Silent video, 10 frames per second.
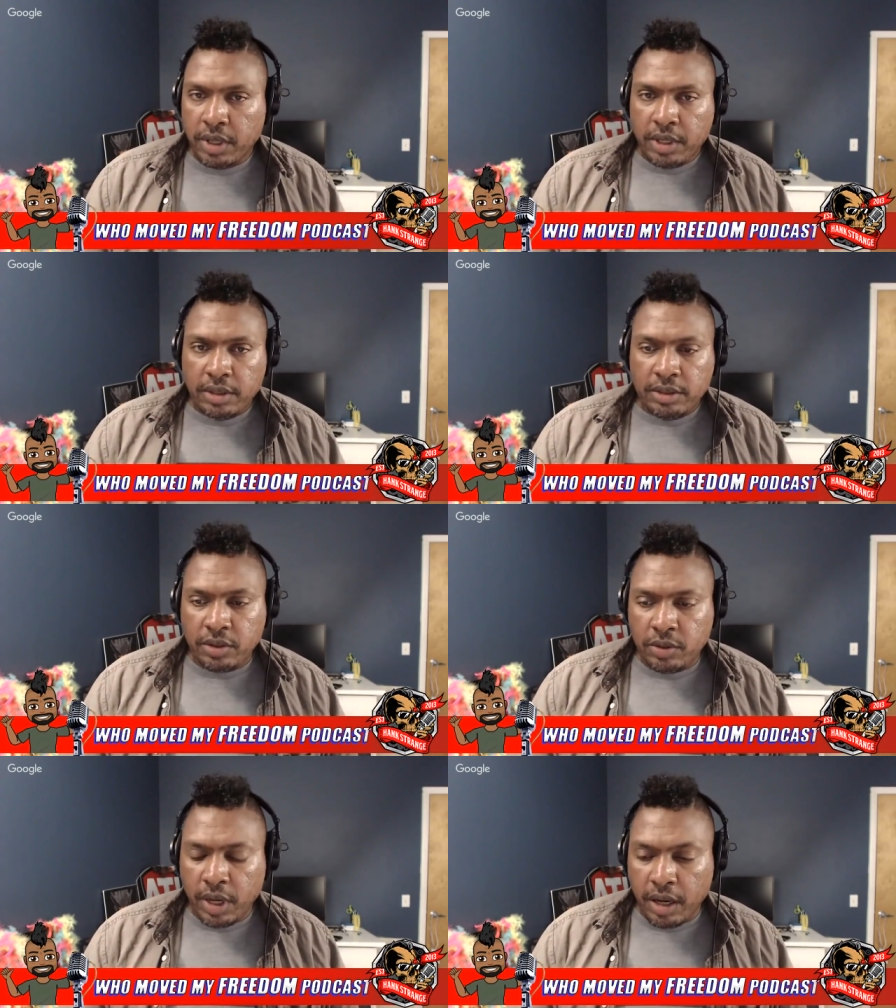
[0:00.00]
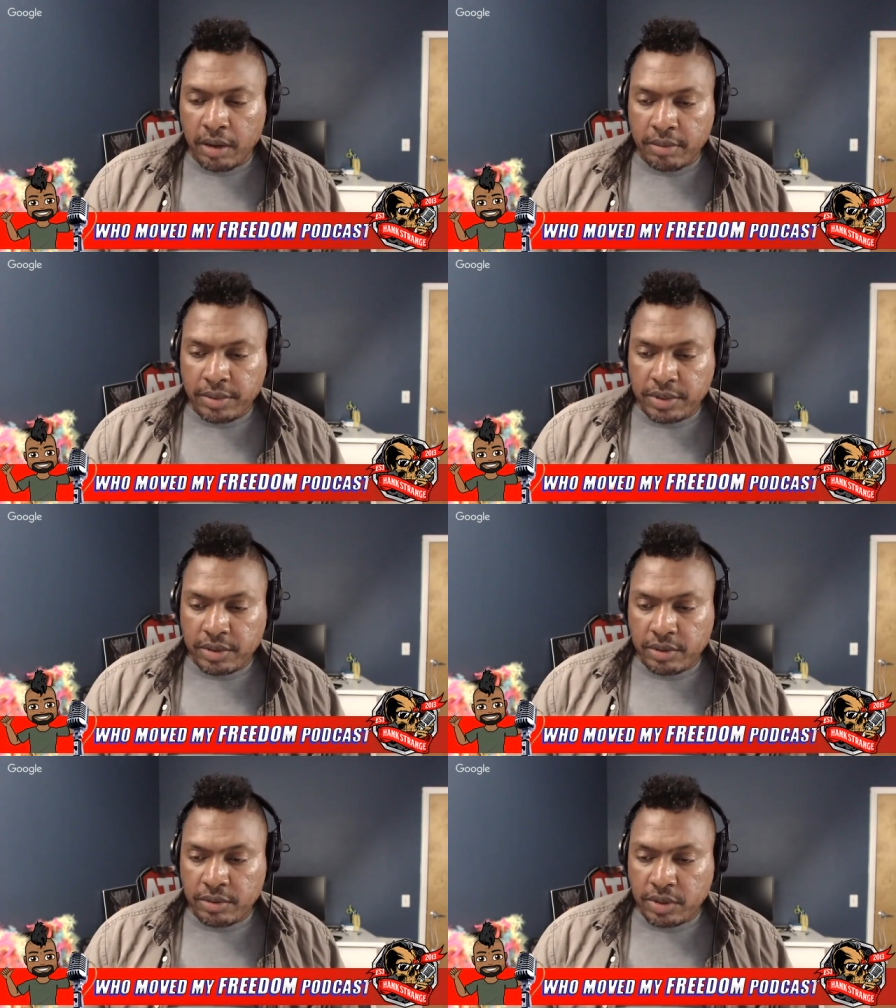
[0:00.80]
to uh,
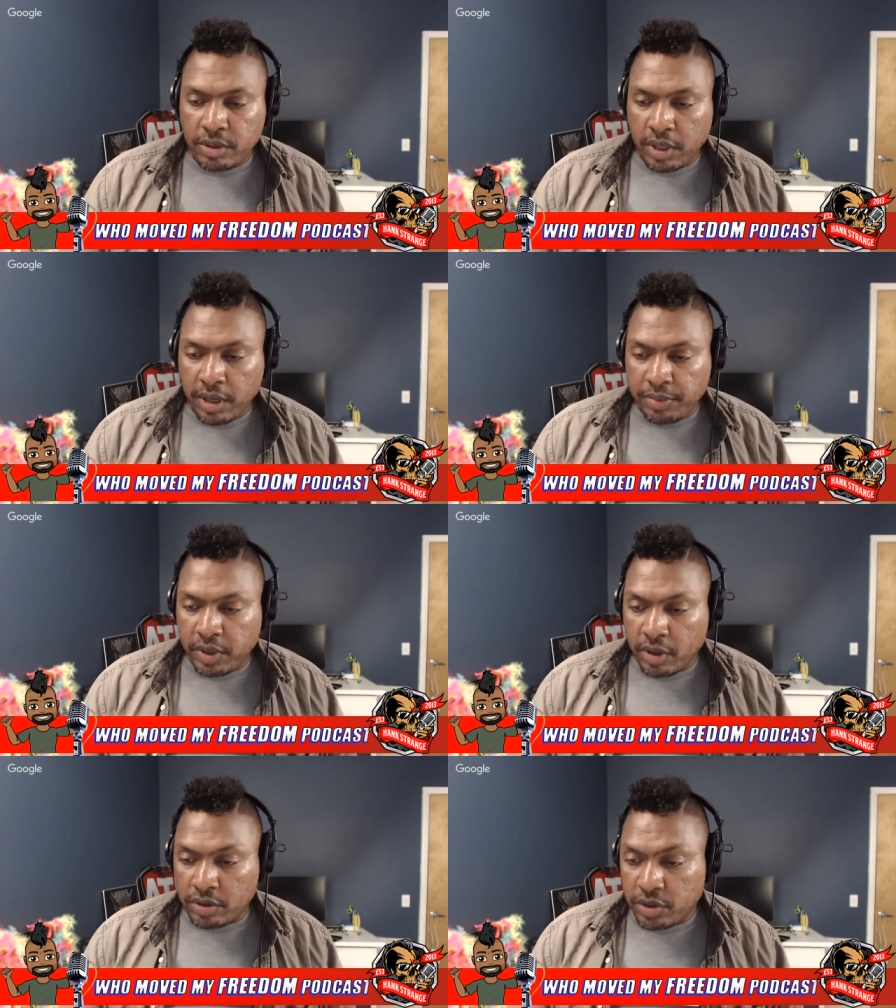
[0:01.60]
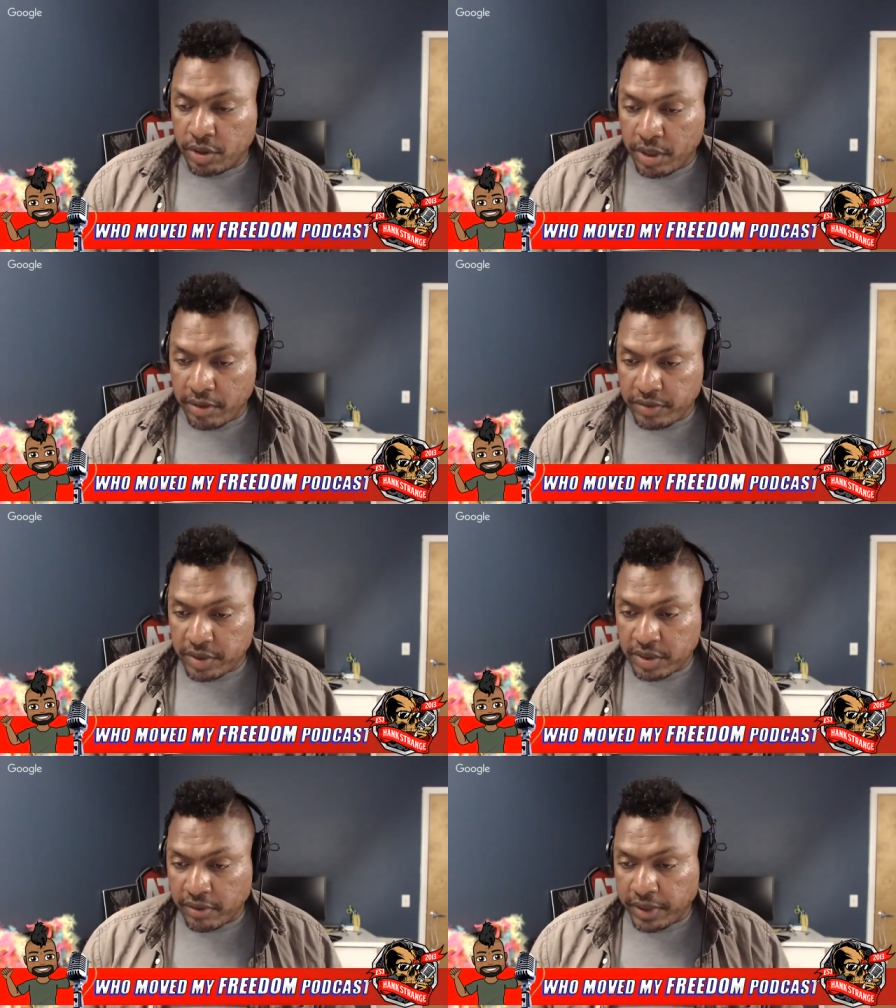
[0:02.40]
to to look up the alternatives and
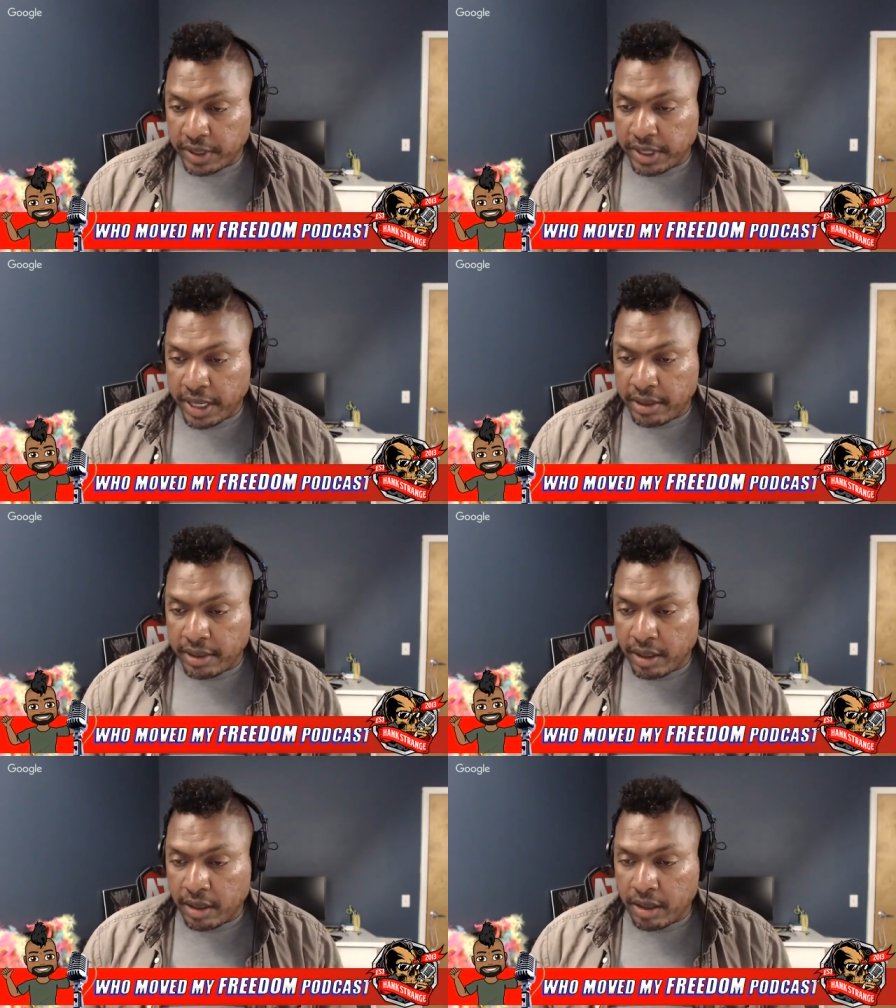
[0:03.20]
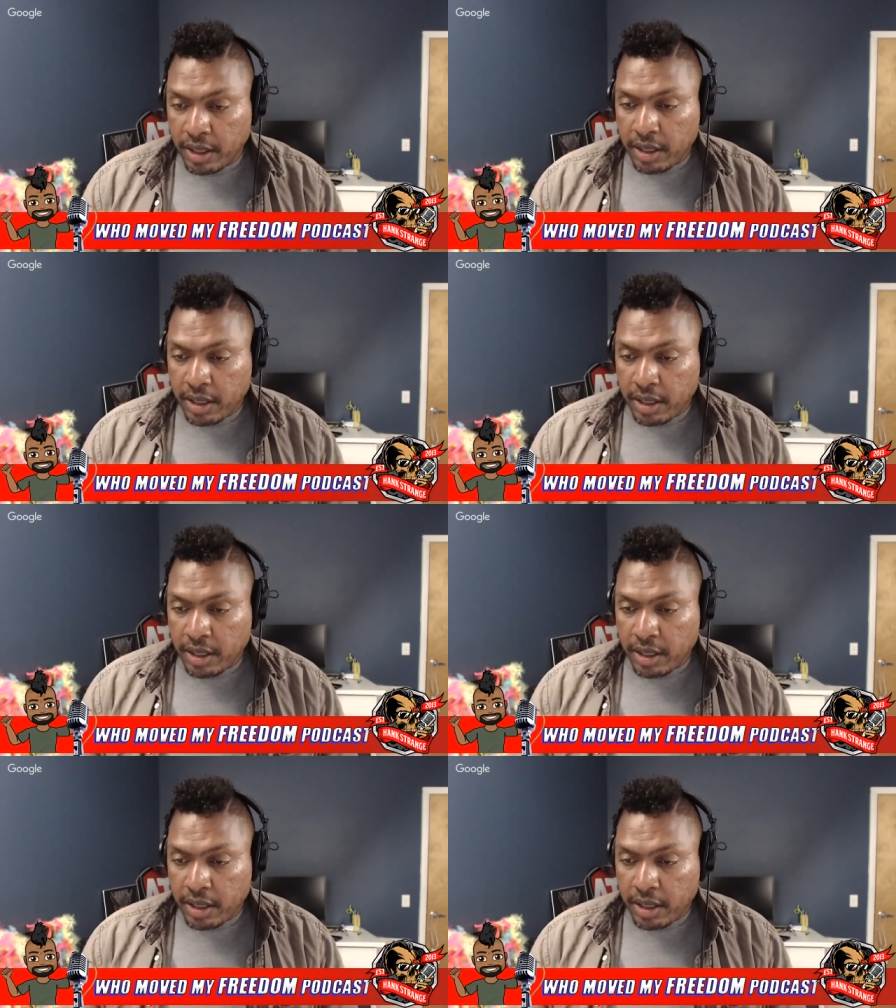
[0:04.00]
stuff like that. Uh,